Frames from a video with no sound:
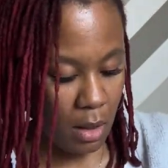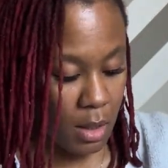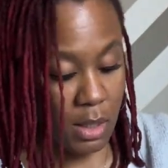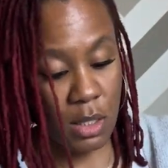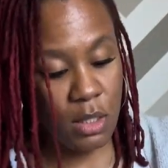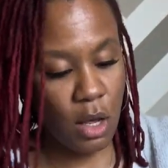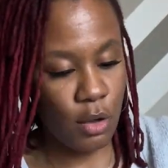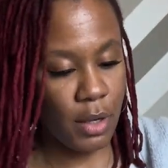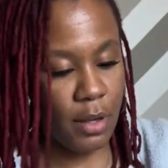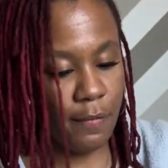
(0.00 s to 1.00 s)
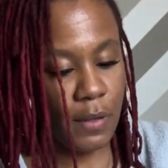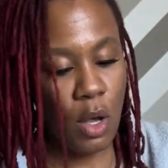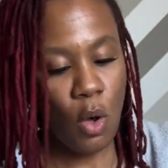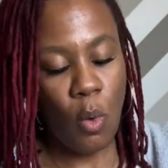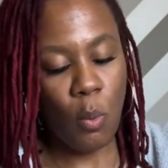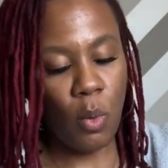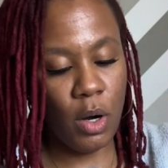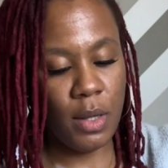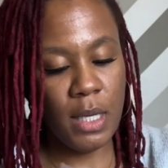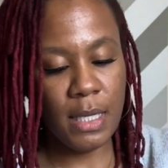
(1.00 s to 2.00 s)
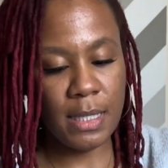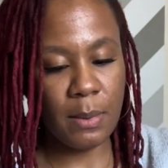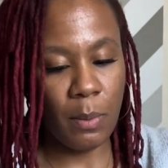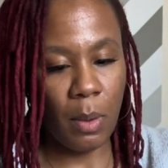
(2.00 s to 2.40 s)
this is another gift, were these